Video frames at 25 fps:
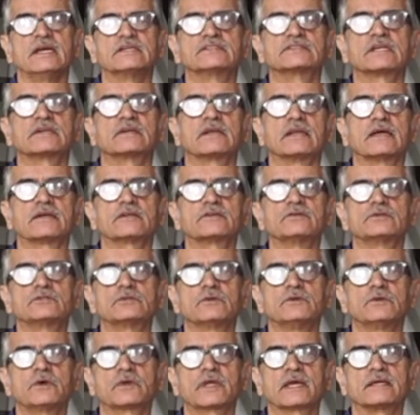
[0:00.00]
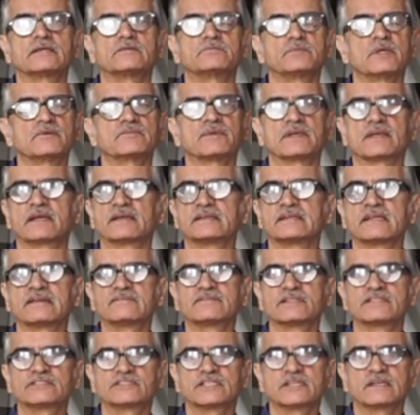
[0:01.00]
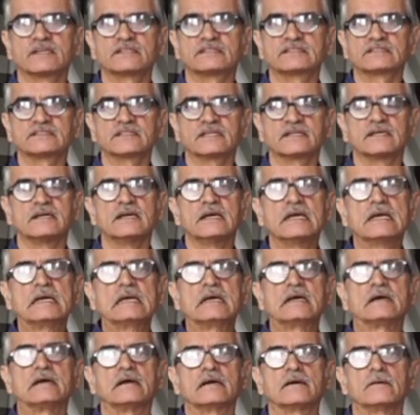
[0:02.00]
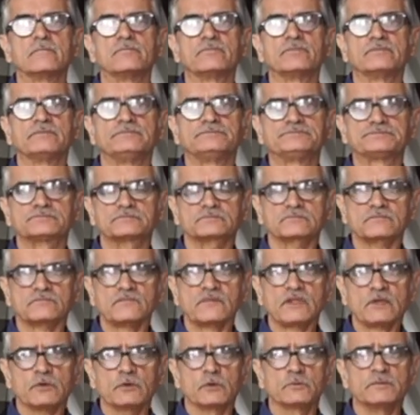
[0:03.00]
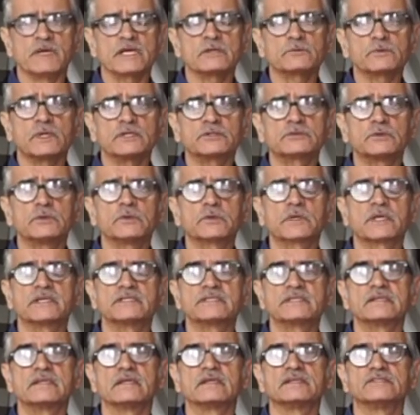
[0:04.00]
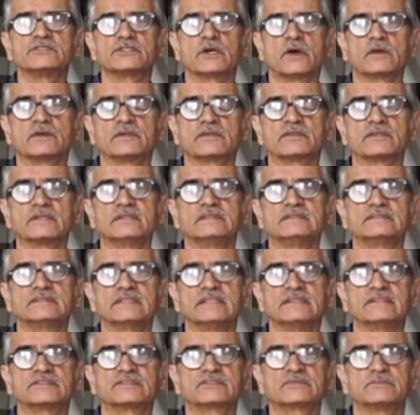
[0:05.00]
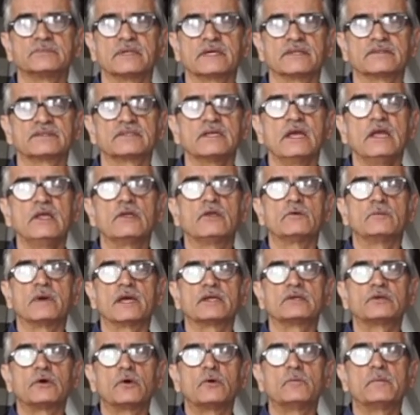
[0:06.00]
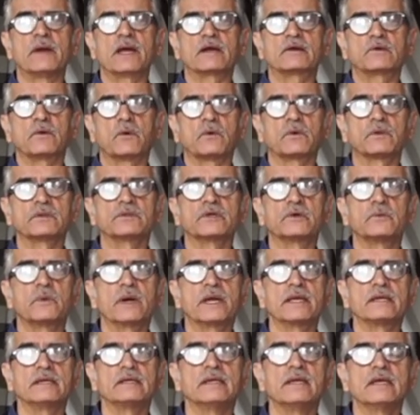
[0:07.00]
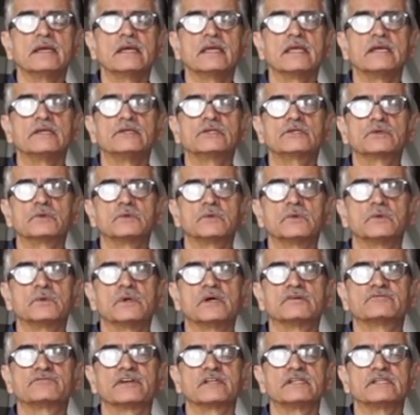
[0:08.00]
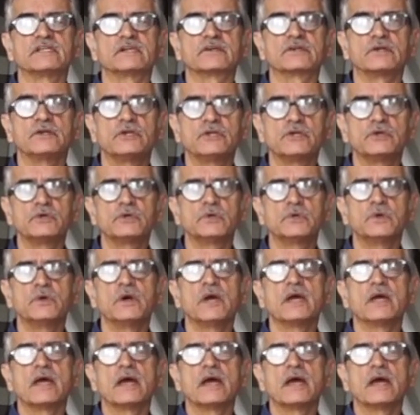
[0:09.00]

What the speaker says: So I'd like you to look at people like David Chidester. You might want to look at Jonathan Z. Smith. You might go back all the way into van der Leeuw.